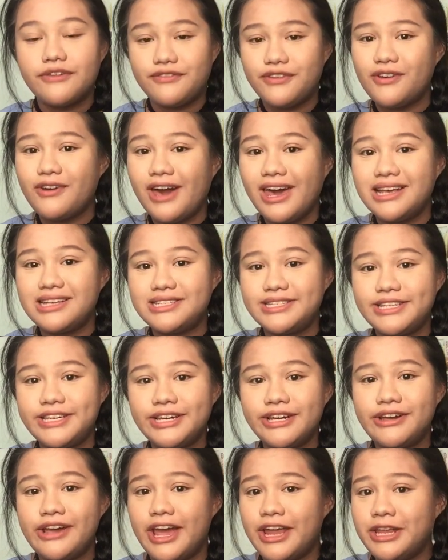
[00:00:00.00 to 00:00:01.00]
you guys
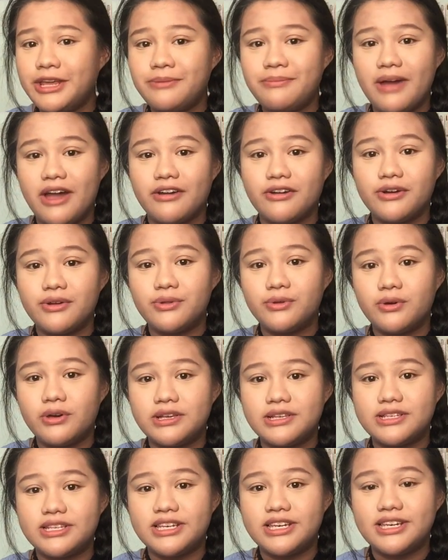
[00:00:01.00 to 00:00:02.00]
hear any background
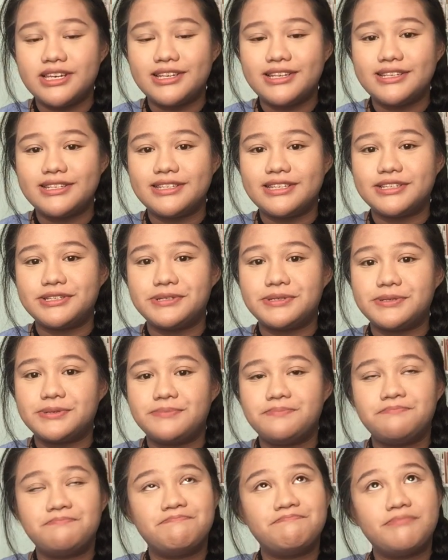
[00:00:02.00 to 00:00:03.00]
noises, it's
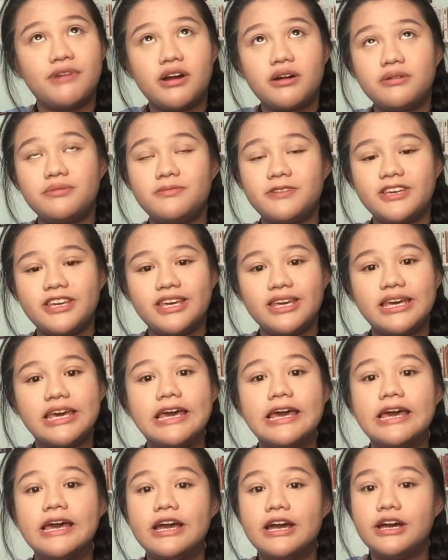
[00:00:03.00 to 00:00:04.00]
probably
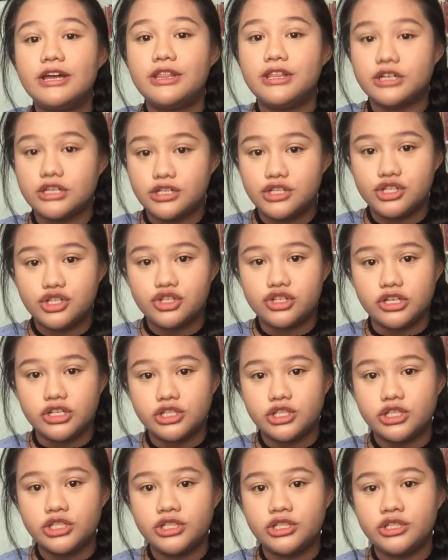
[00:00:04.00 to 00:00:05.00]
the
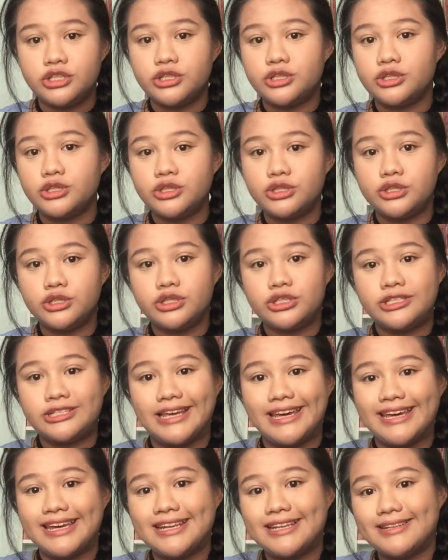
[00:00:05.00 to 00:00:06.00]
construction
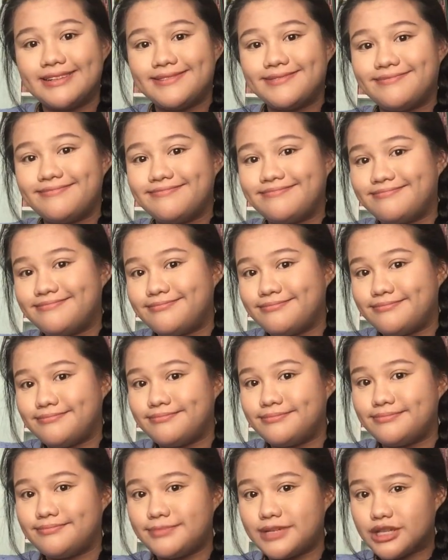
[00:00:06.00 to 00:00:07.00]
site
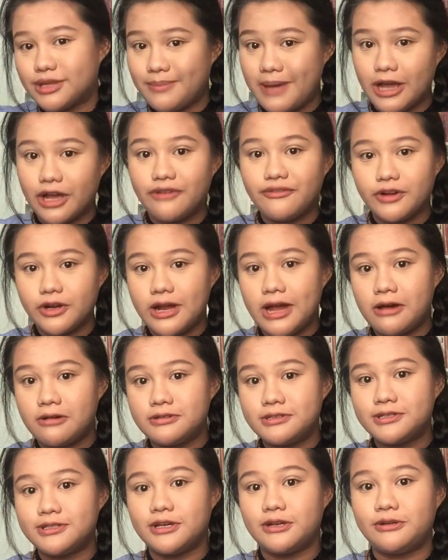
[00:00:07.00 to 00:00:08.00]
at the back of our
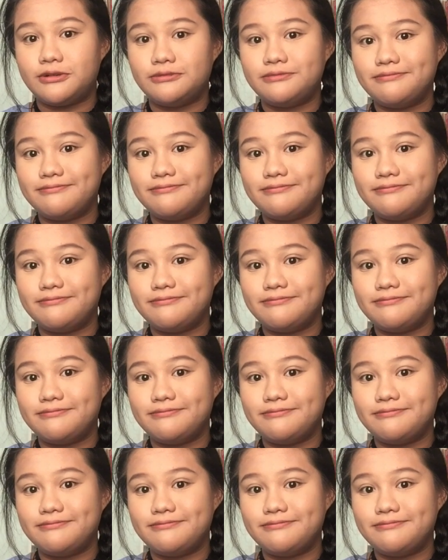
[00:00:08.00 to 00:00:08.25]
house, so